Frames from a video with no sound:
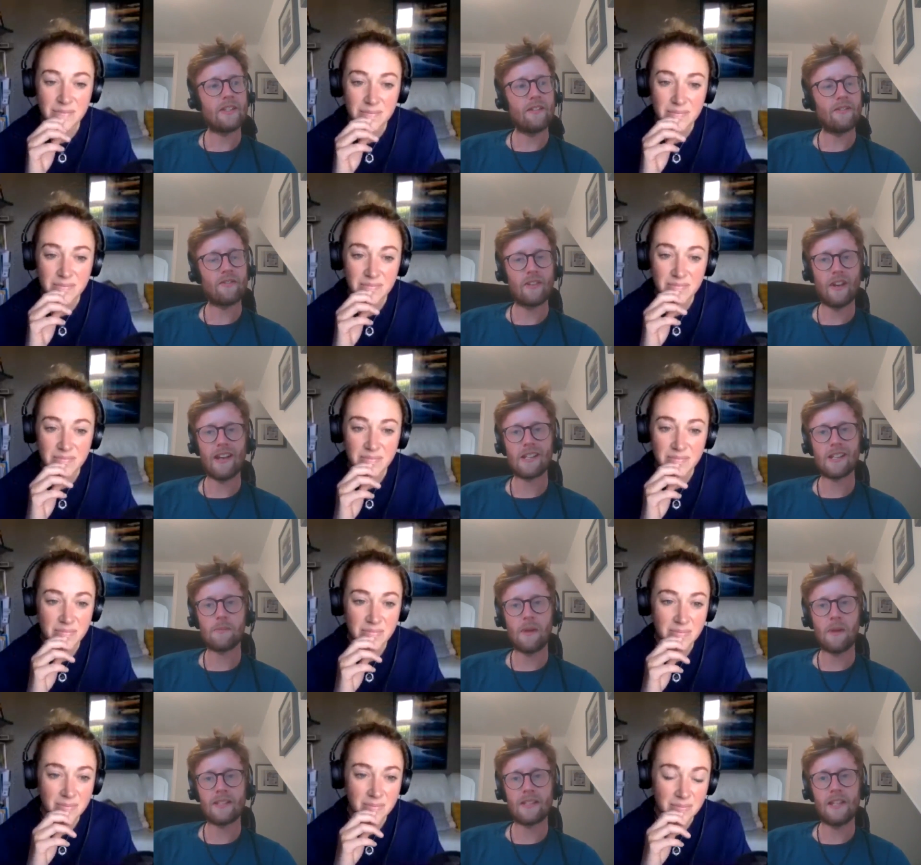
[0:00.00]
Speaker 1: different
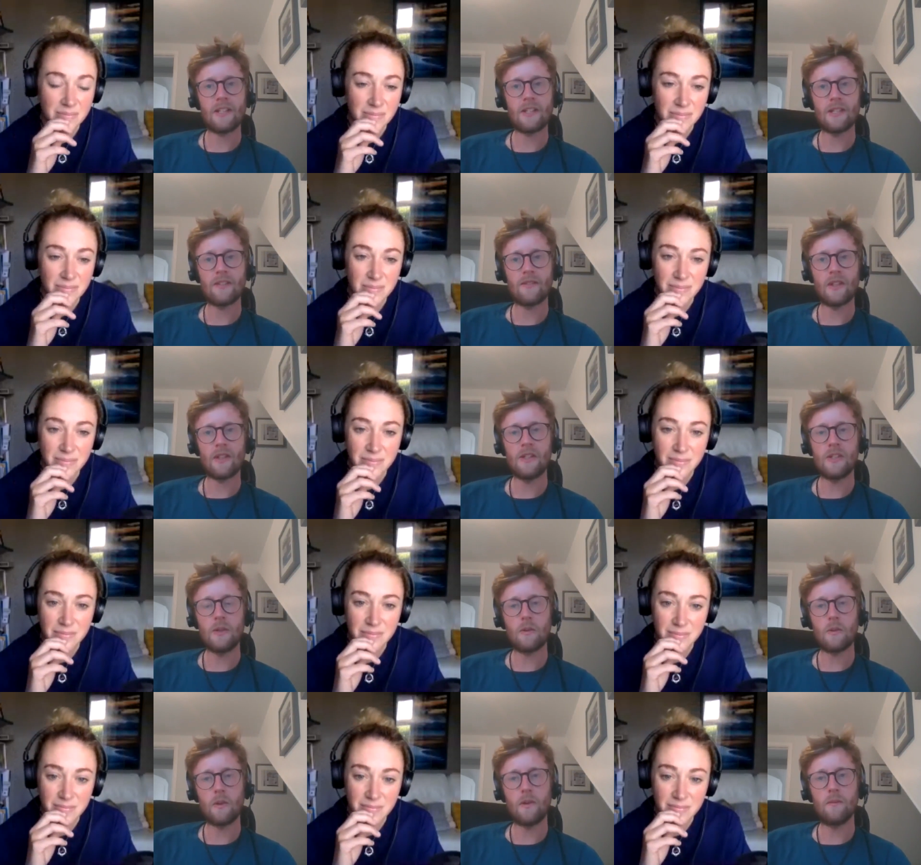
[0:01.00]
expectations of our
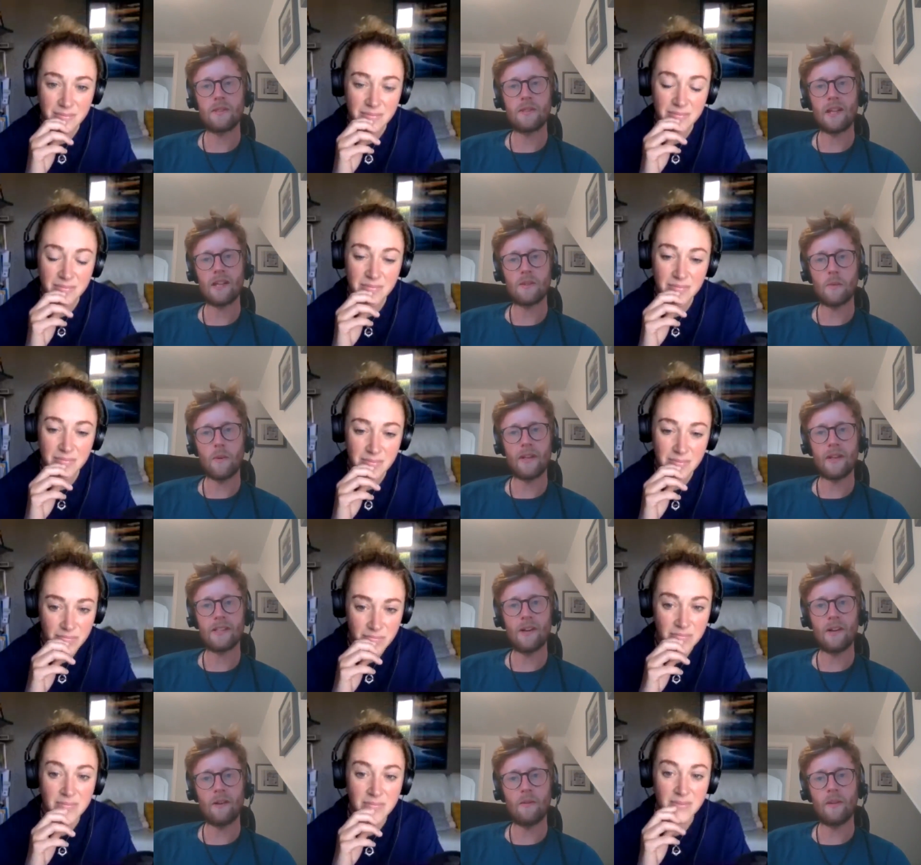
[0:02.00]
two groups as we
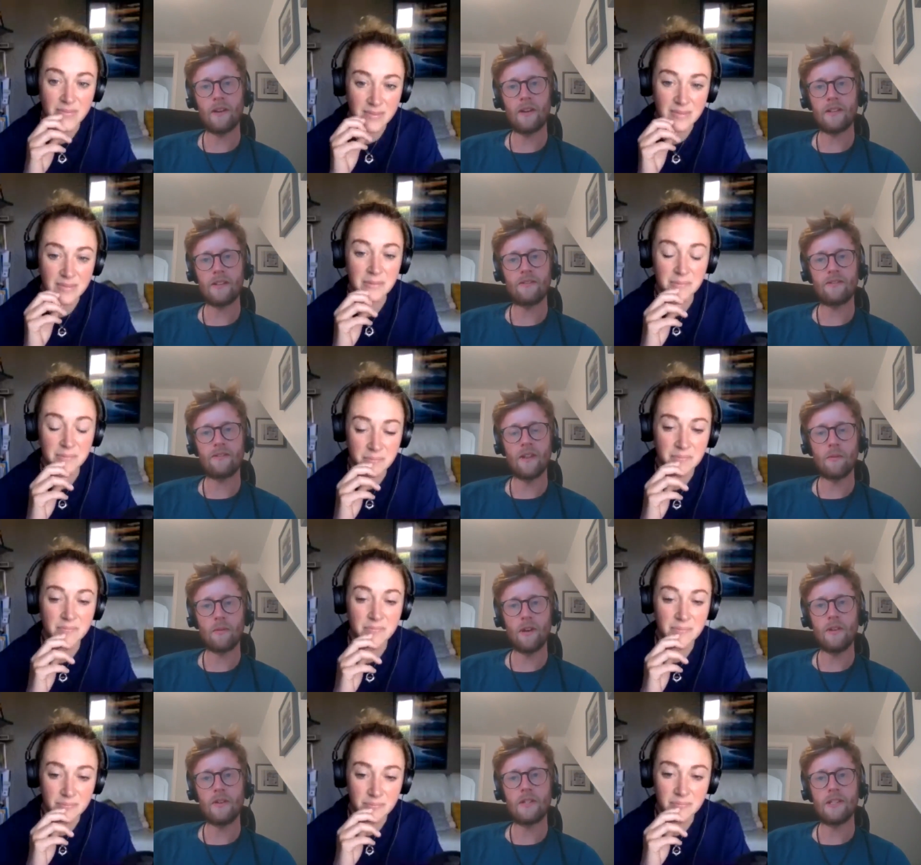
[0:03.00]
went up with our different
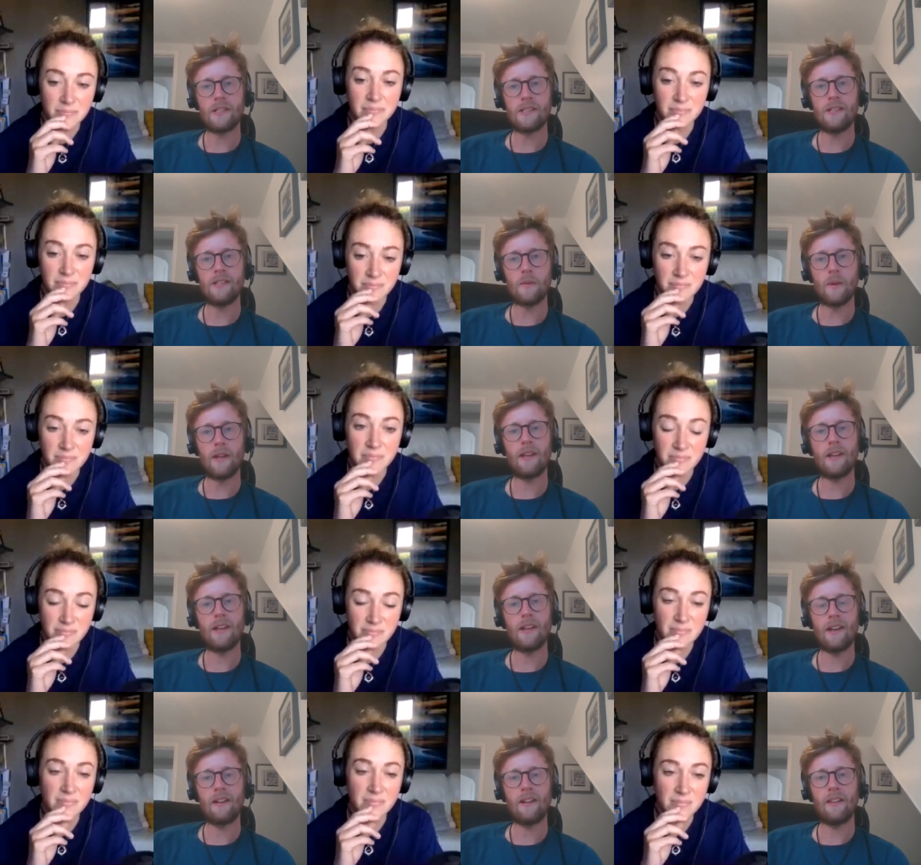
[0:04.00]
approaches, didn't we?
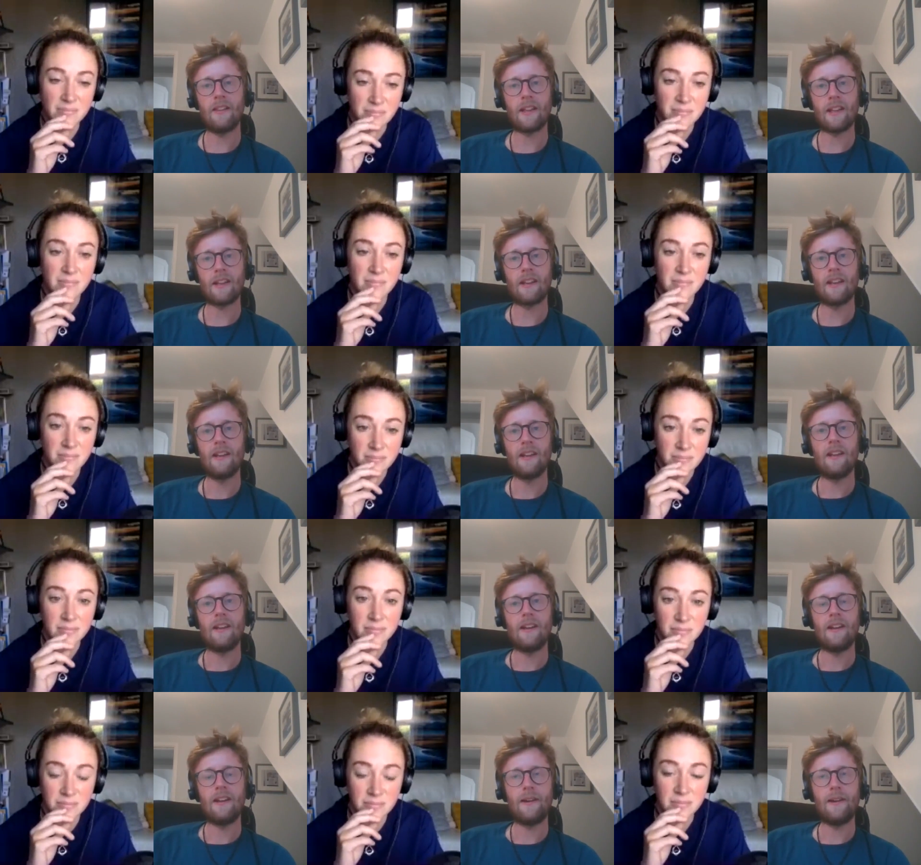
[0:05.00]
And I think,
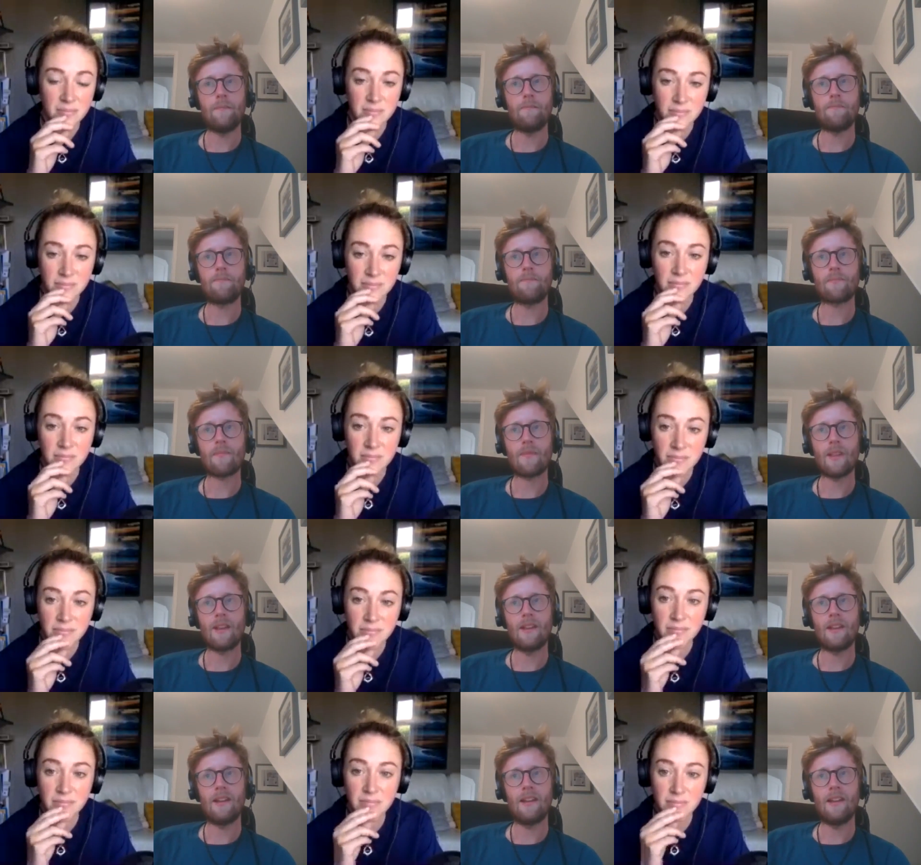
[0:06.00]
um,
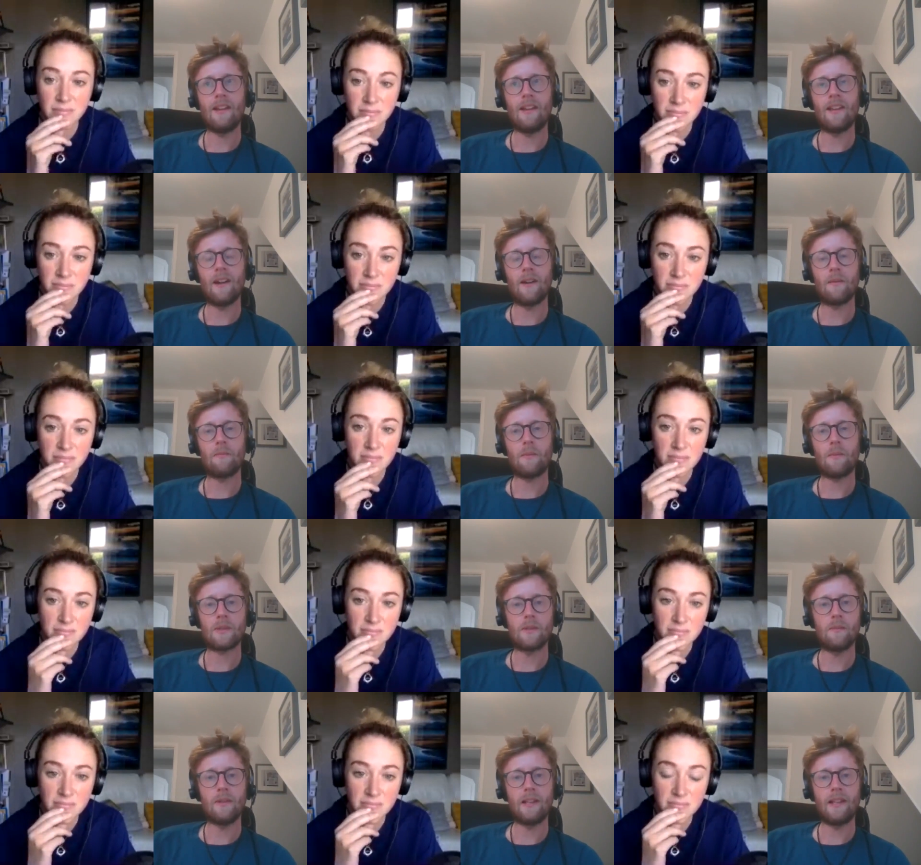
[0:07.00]
yeah,
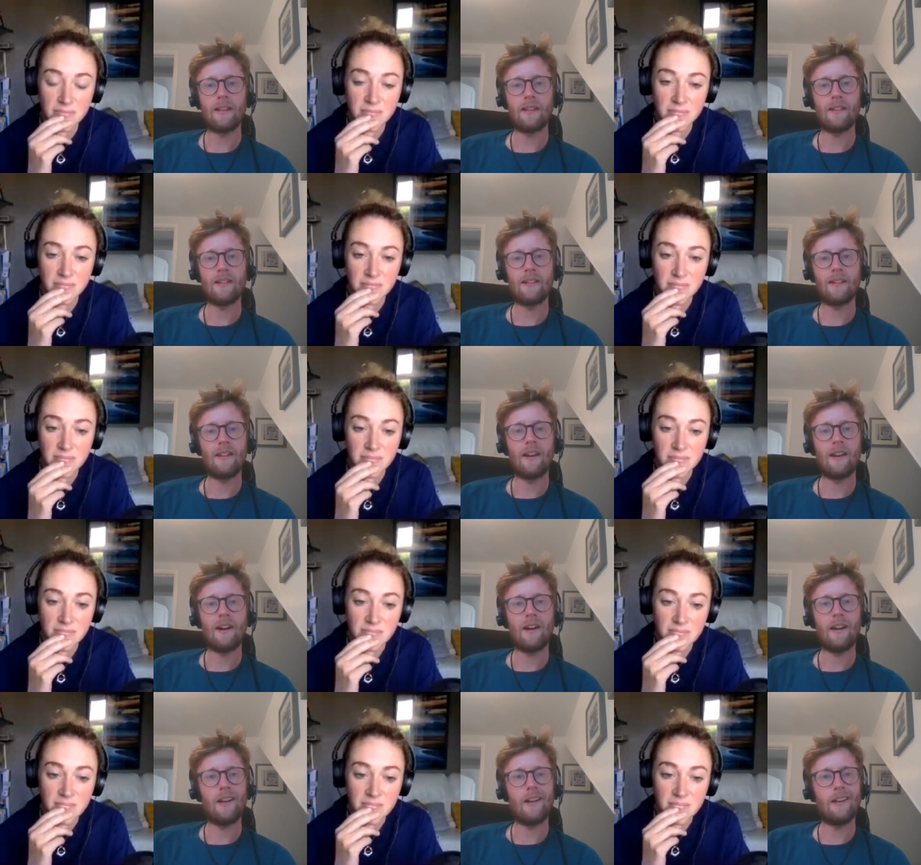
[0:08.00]
possibly
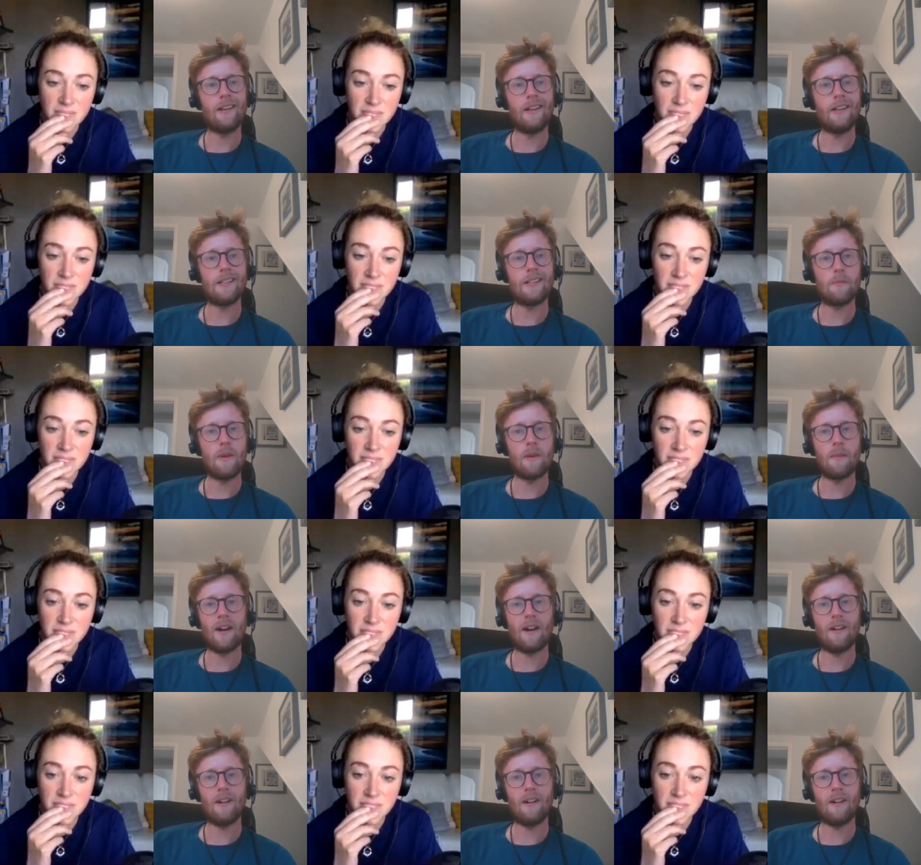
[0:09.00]
I needed to be a bit
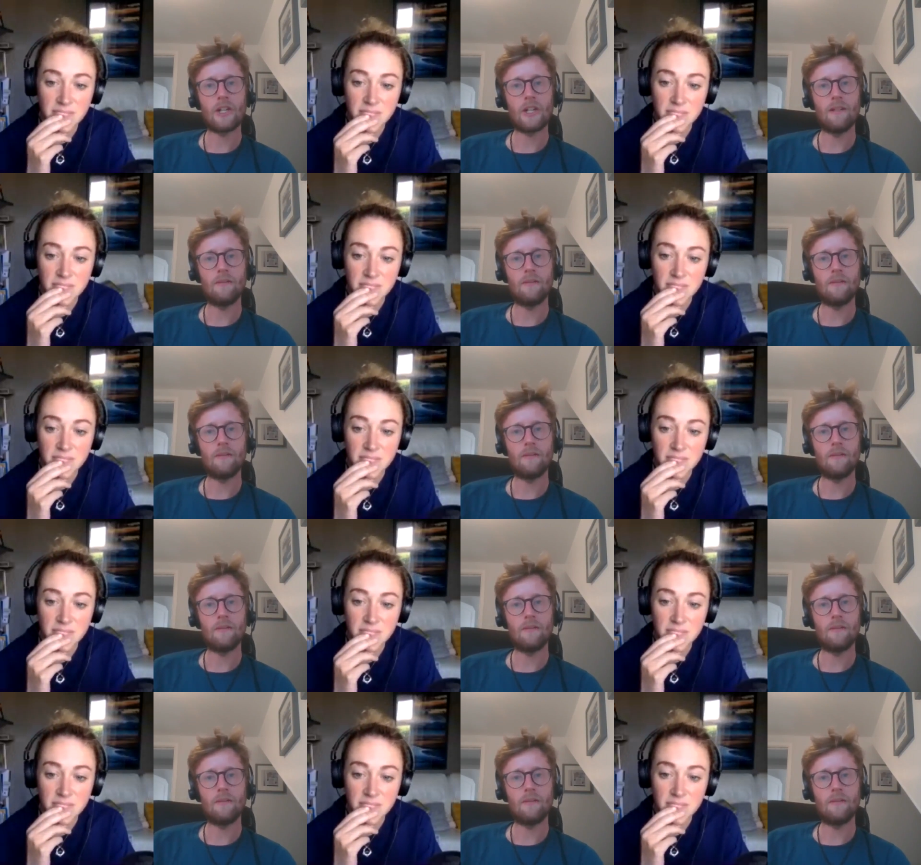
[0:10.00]
harsher.